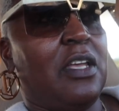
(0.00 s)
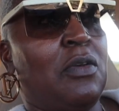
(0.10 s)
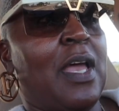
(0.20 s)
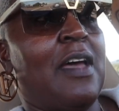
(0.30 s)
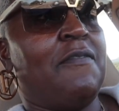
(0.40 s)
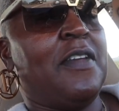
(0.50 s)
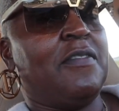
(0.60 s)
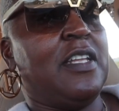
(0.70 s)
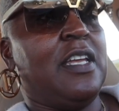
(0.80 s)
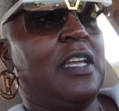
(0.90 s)
You have
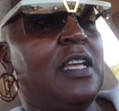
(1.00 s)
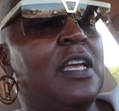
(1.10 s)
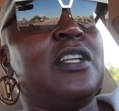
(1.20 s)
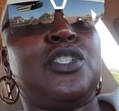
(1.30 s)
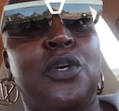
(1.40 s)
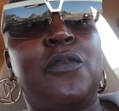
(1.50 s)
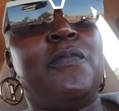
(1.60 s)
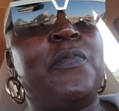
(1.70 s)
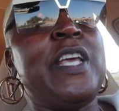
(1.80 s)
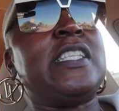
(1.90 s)
50, two,
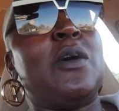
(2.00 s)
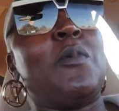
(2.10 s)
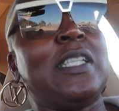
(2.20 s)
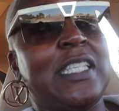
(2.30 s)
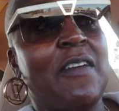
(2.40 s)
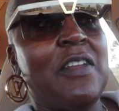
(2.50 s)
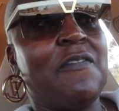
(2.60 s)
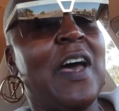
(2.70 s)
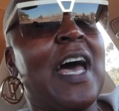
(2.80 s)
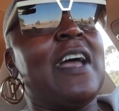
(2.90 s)
he said
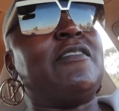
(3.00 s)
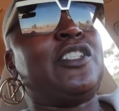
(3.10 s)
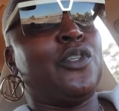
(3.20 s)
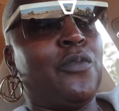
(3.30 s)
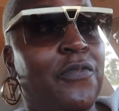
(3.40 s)
175, two